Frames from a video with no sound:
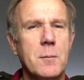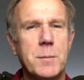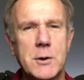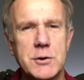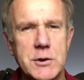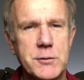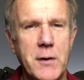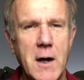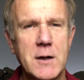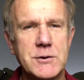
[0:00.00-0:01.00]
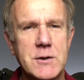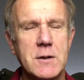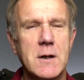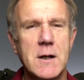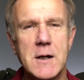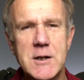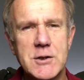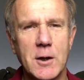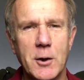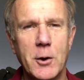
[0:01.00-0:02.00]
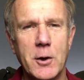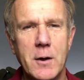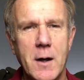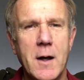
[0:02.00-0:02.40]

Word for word: because it's fast, easy to learn,